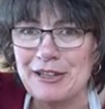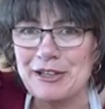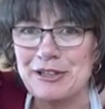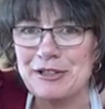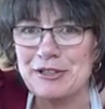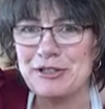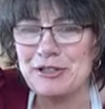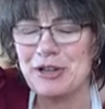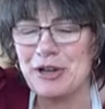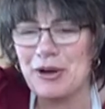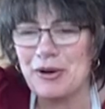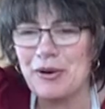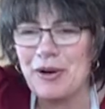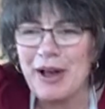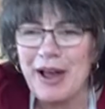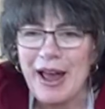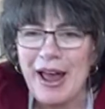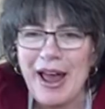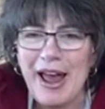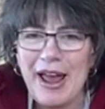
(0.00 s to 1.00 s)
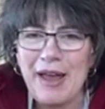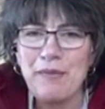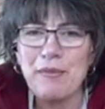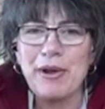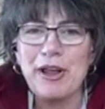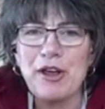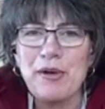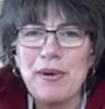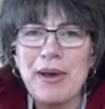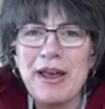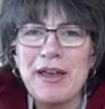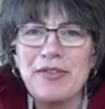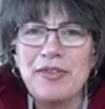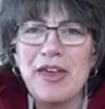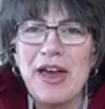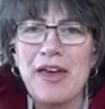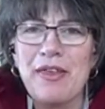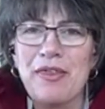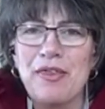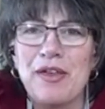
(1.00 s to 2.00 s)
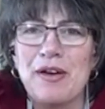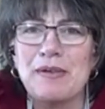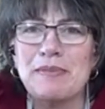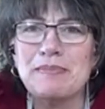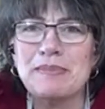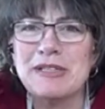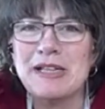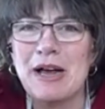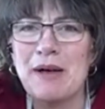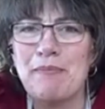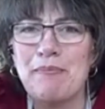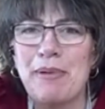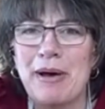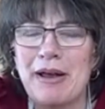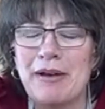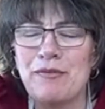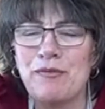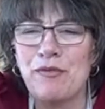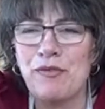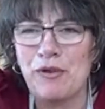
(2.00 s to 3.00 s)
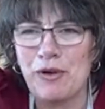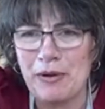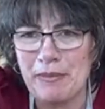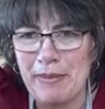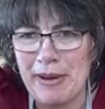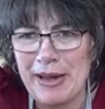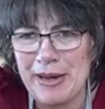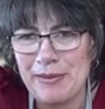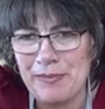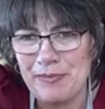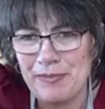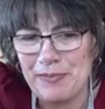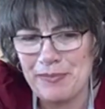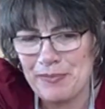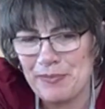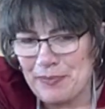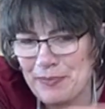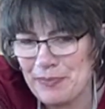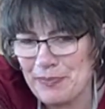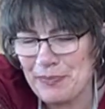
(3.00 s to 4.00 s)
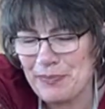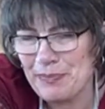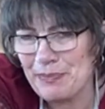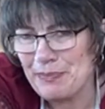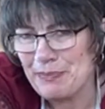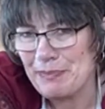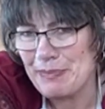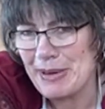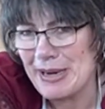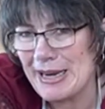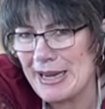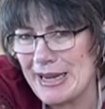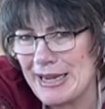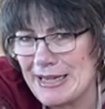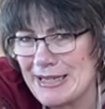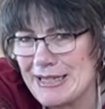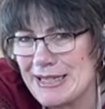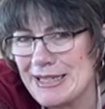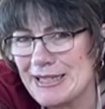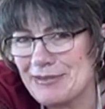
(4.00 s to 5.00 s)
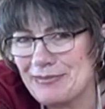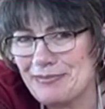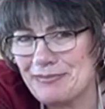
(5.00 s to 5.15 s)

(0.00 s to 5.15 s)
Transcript: So, hey, will you hit that thumbs up button for me, please?